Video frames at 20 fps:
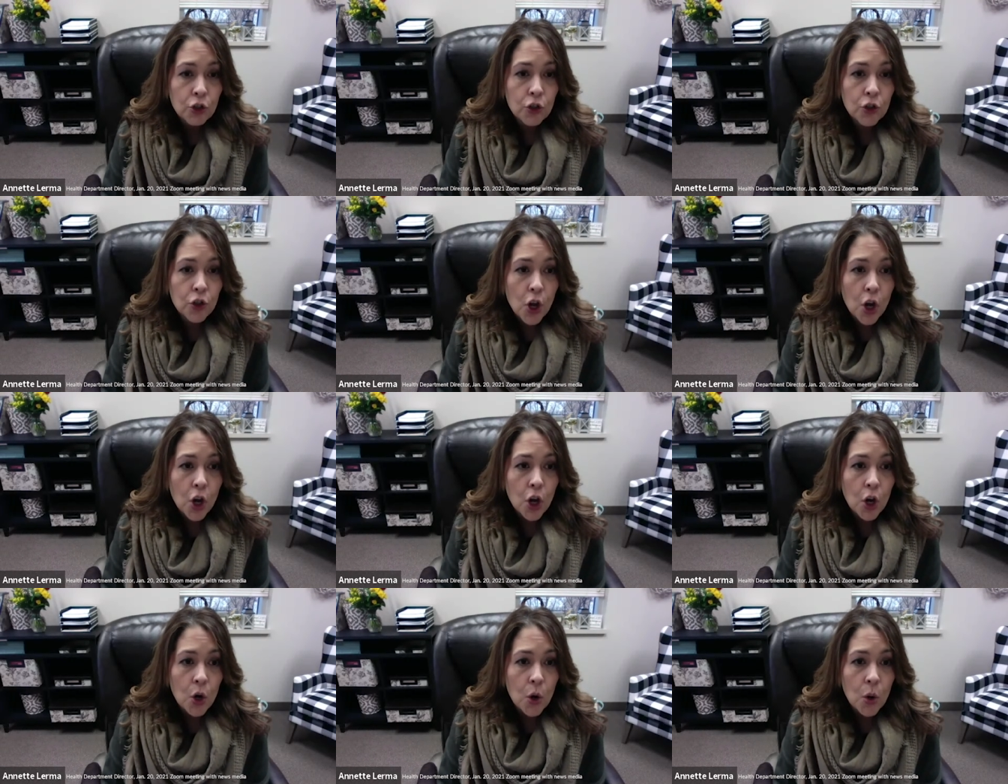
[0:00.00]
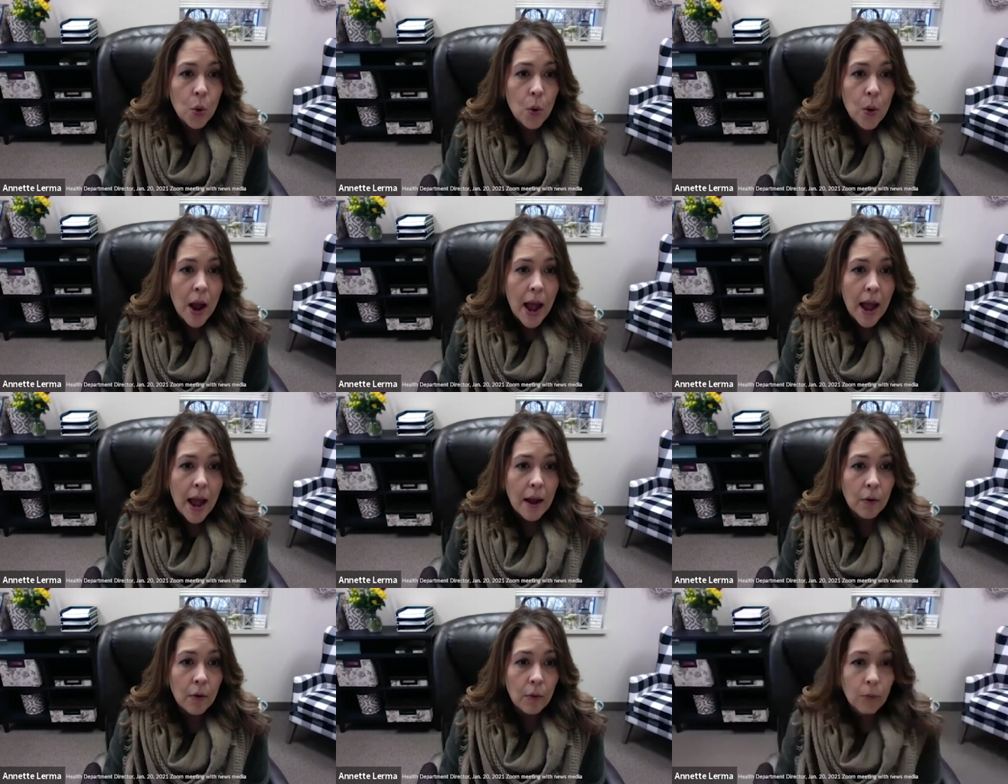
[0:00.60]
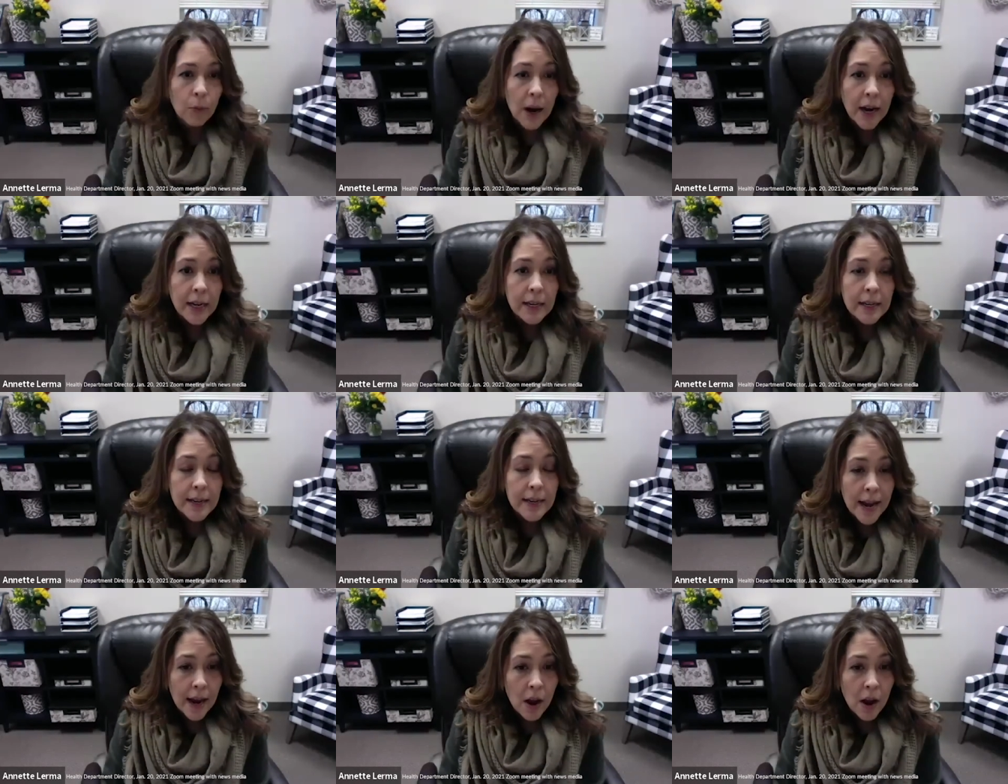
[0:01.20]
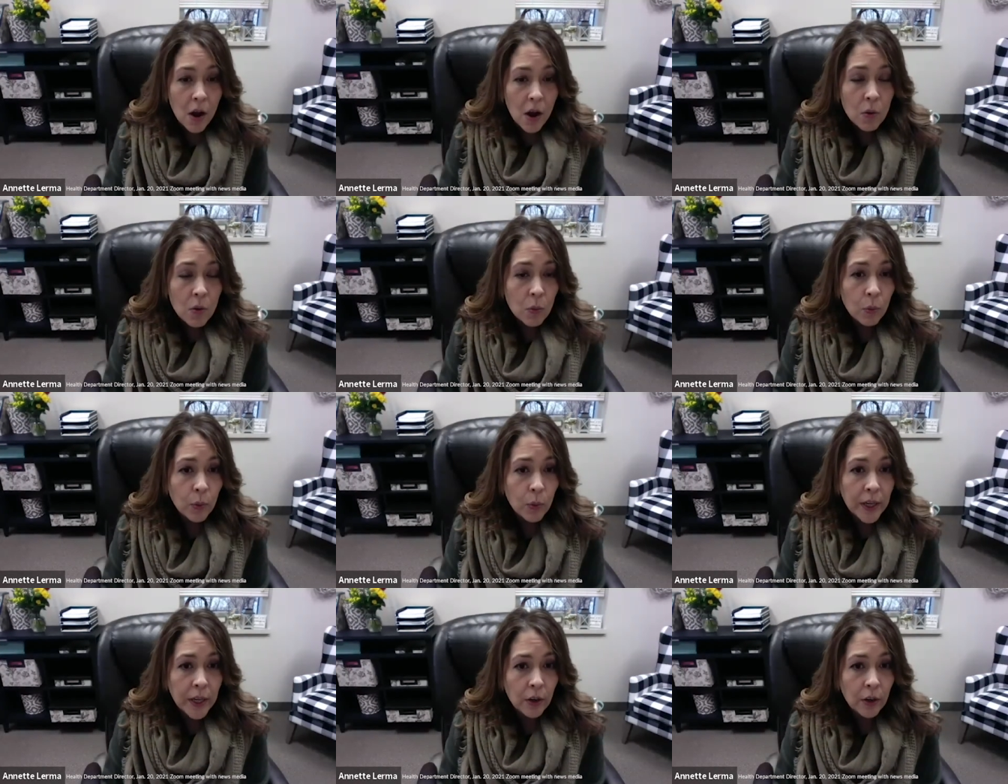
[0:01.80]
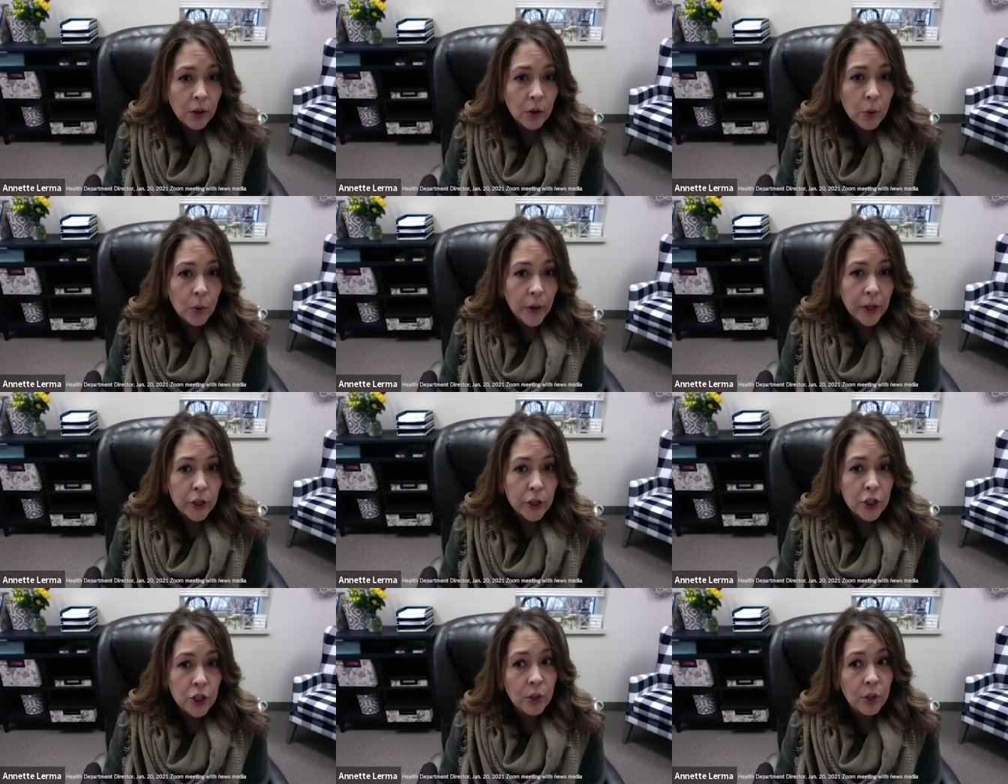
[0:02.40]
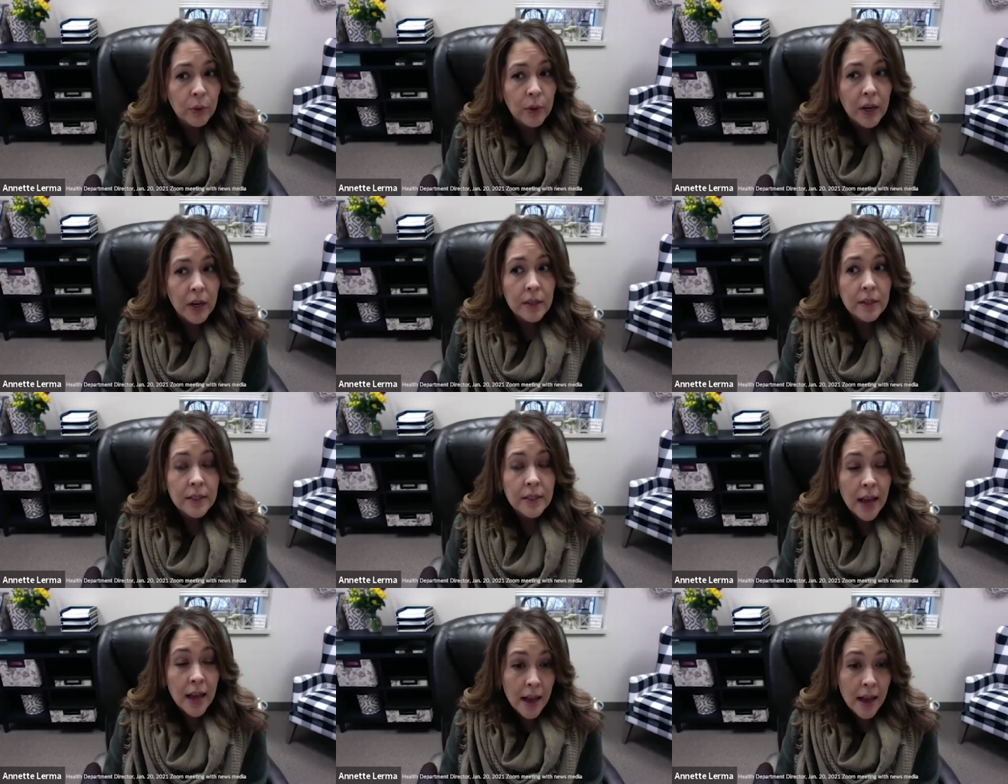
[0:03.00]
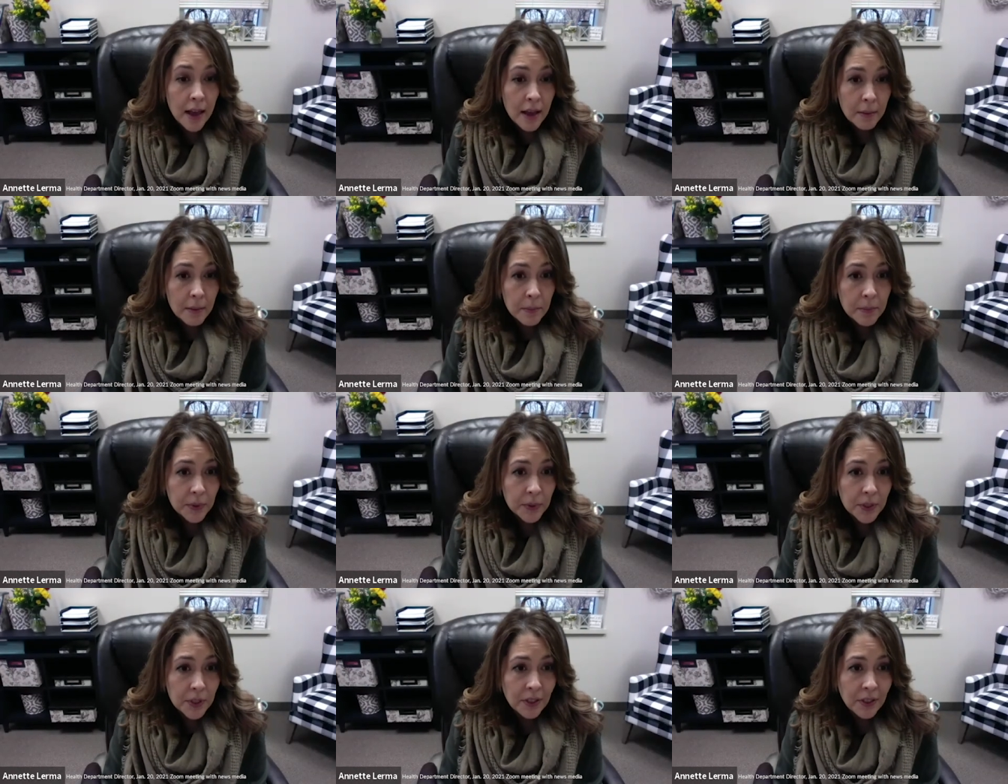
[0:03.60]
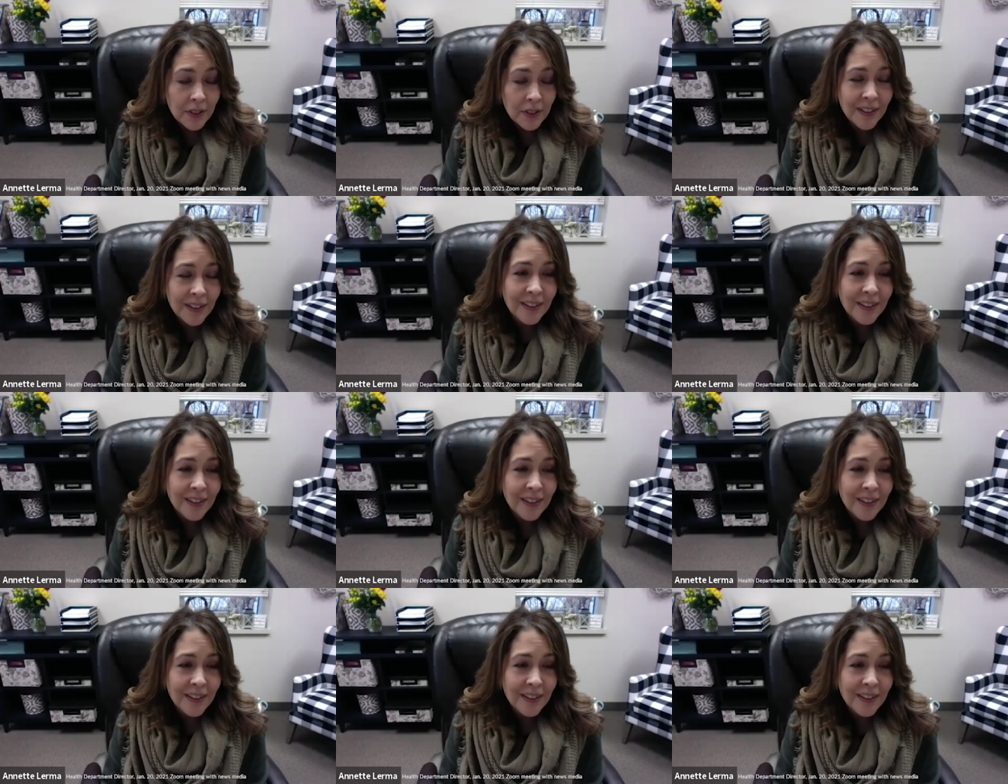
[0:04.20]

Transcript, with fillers: So right now we are going to attempt